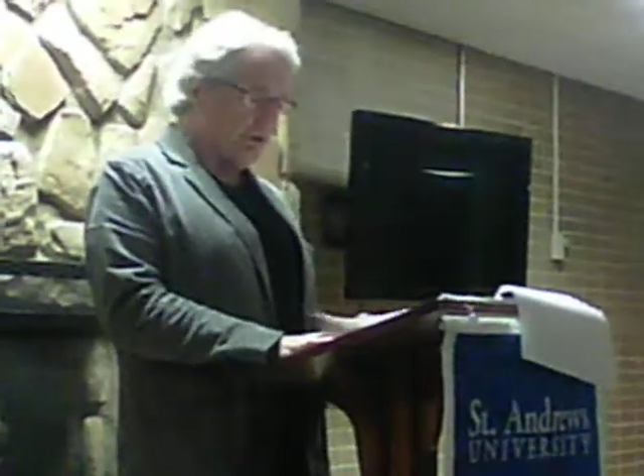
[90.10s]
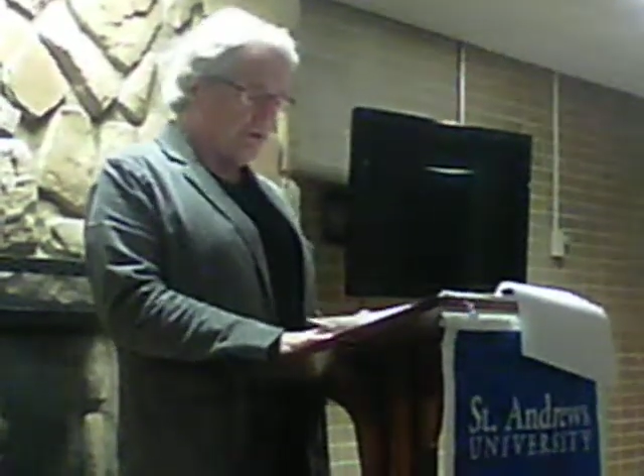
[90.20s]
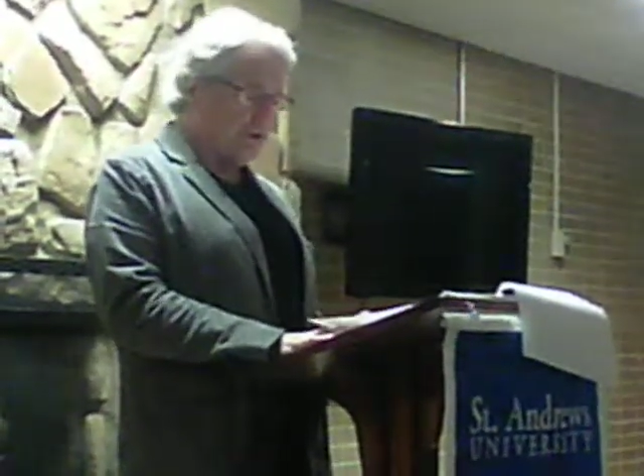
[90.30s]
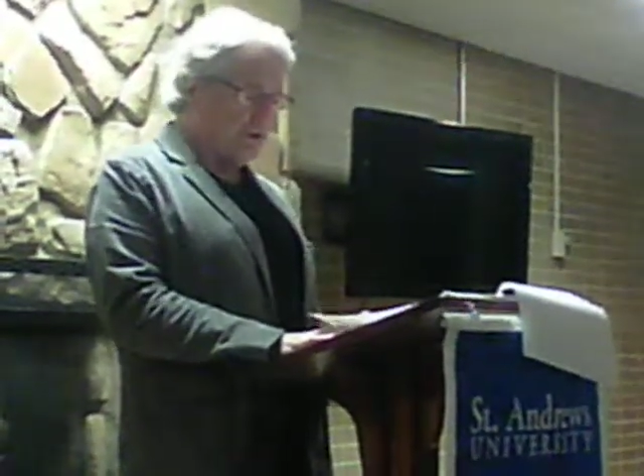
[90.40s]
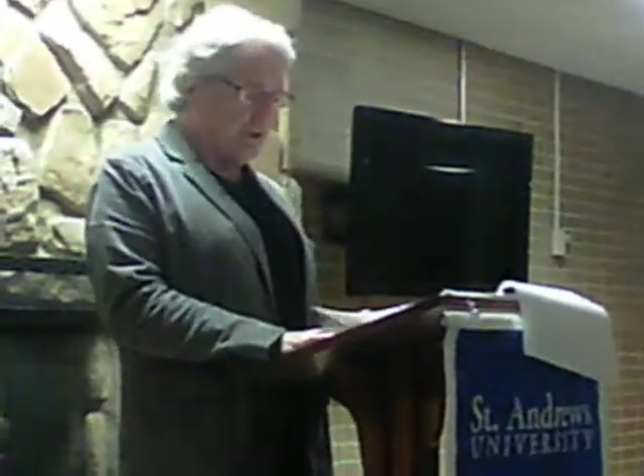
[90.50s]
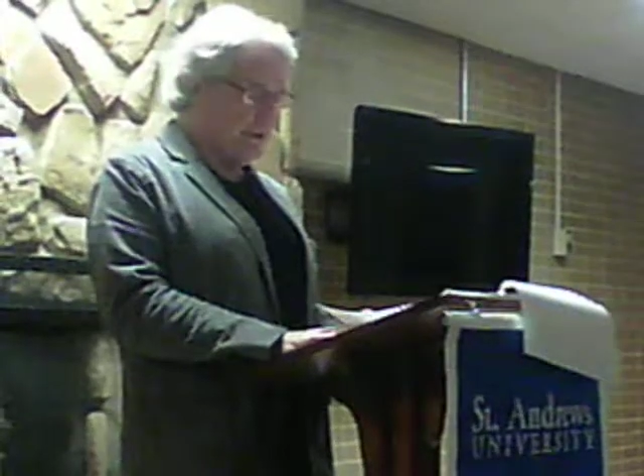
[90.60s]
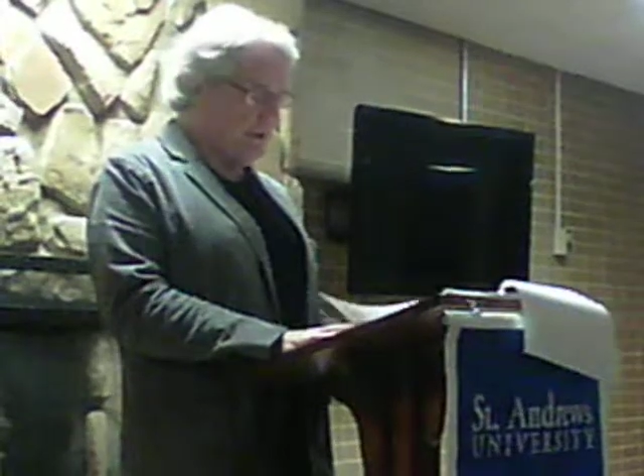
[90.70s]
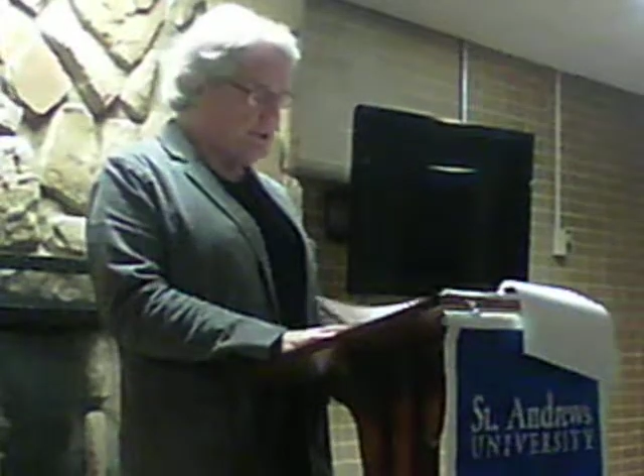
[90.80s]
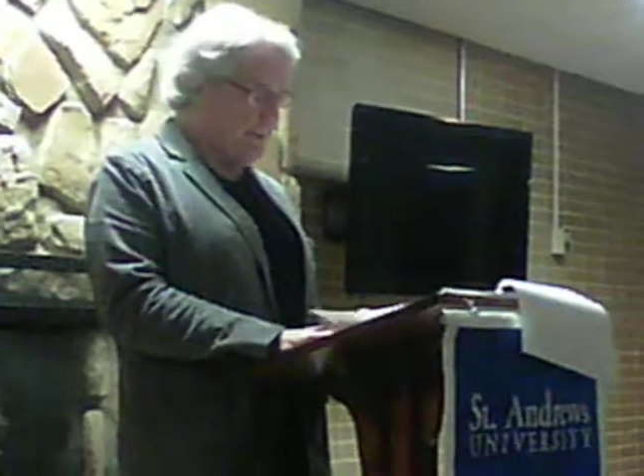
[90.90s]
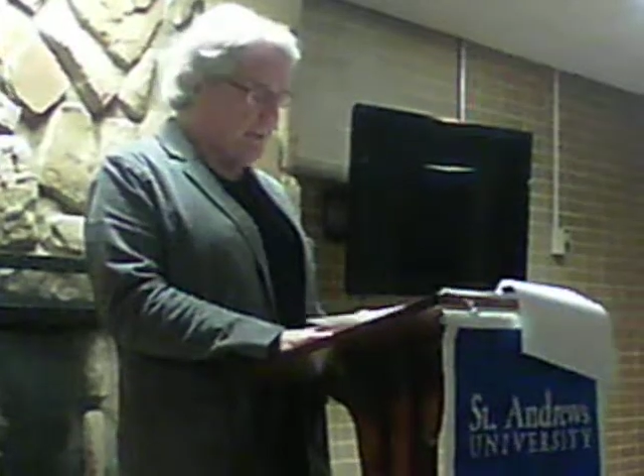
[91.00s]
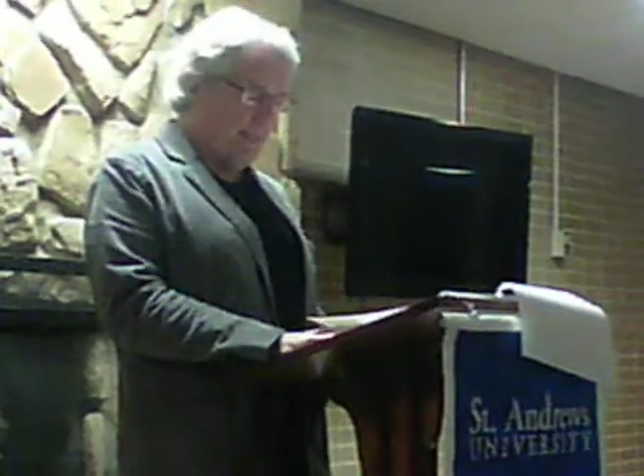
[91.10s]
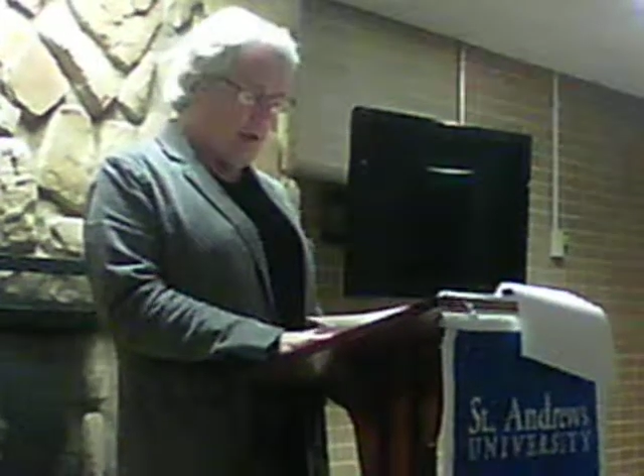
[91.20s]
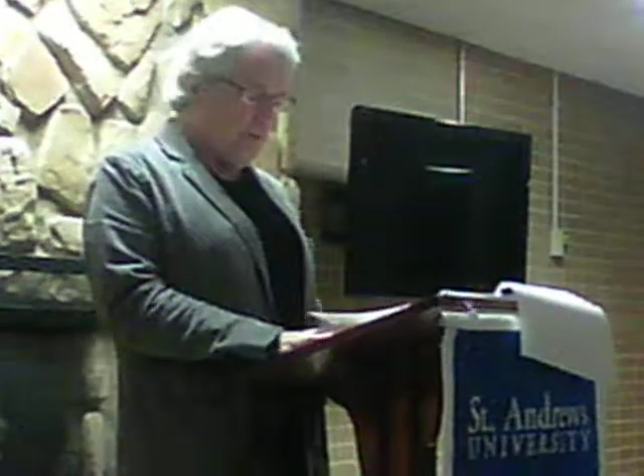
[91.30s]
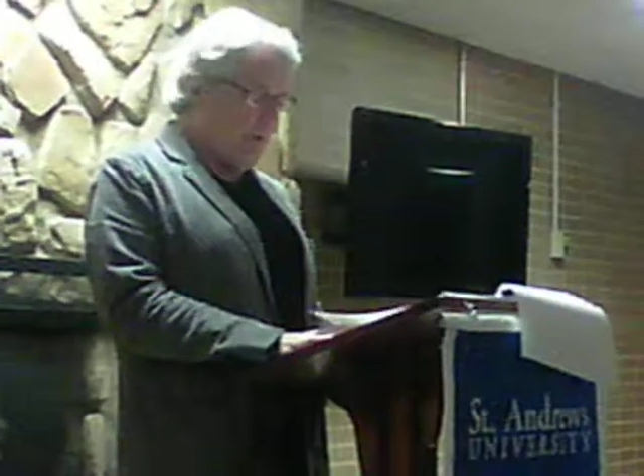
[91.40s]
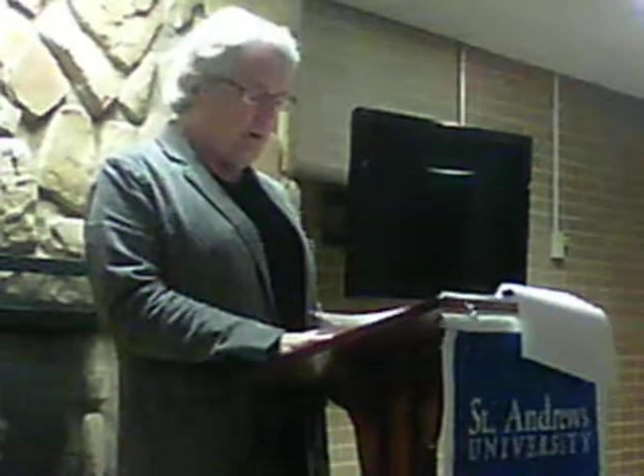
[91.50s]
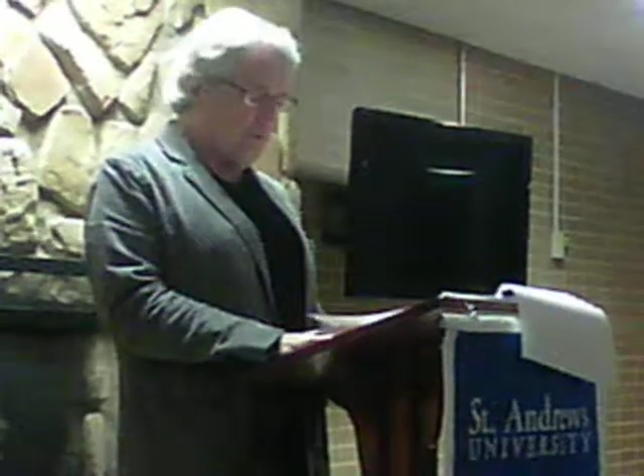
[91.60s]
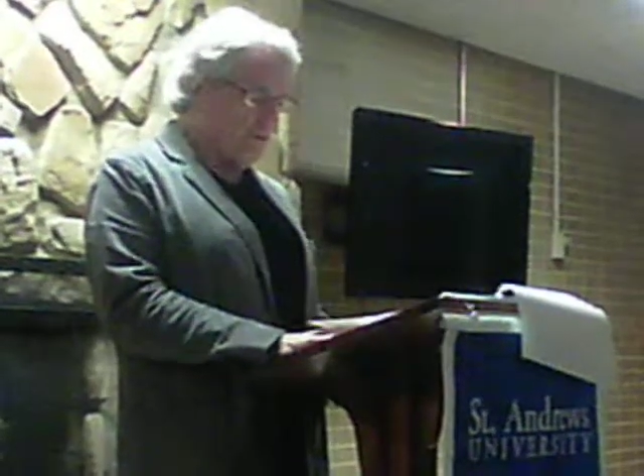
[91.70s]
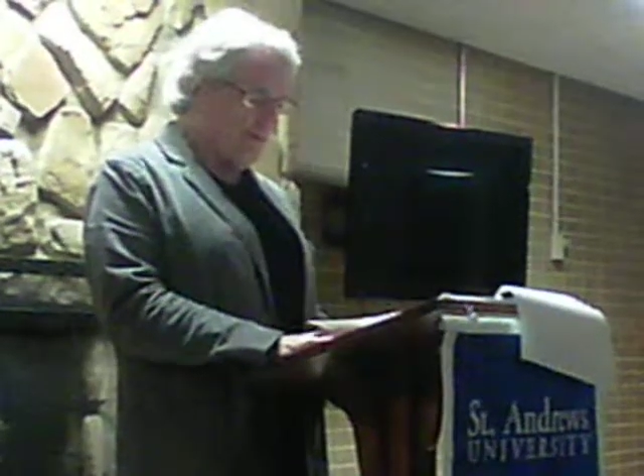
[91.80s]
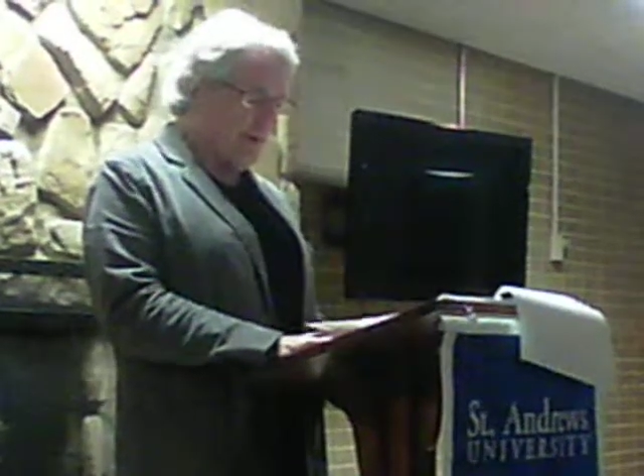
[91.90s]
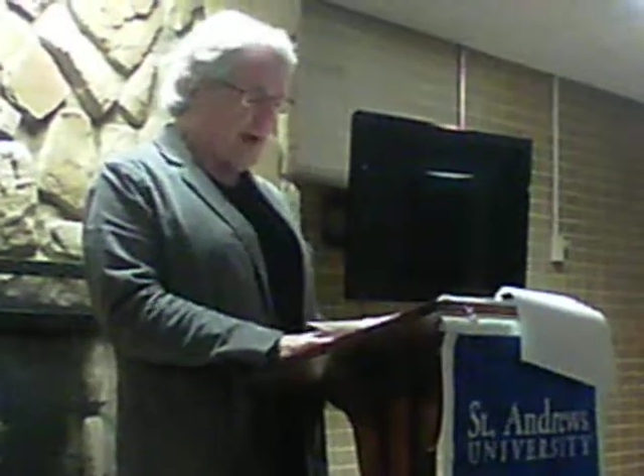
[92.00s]
of ceilings, many
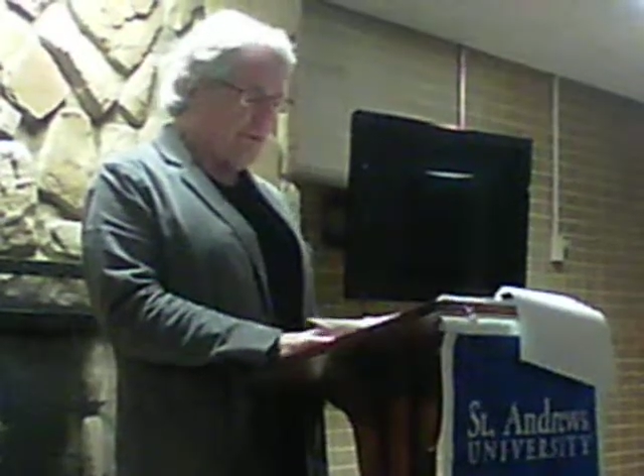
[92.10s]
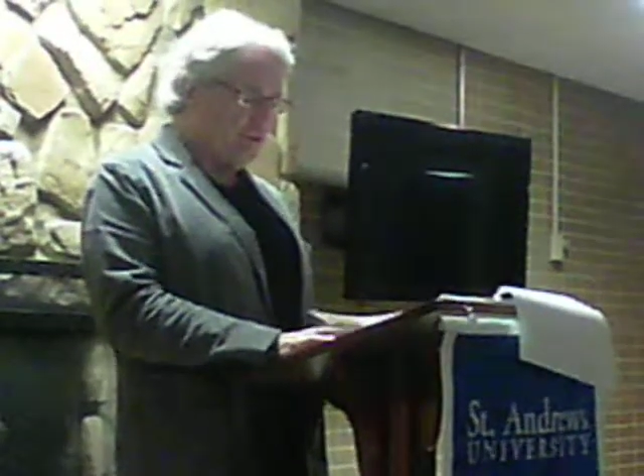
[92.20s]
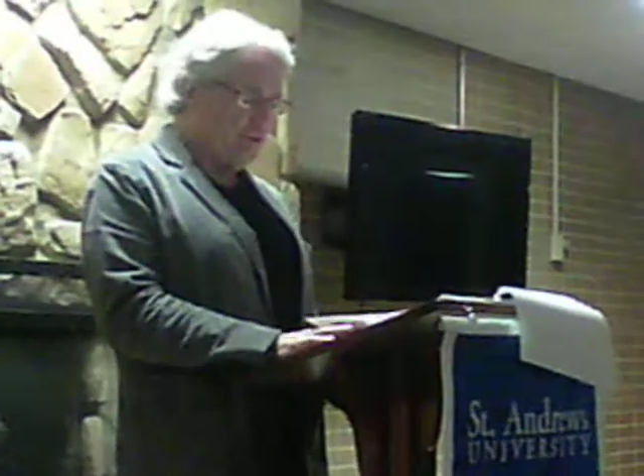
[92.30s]
fruitful avenues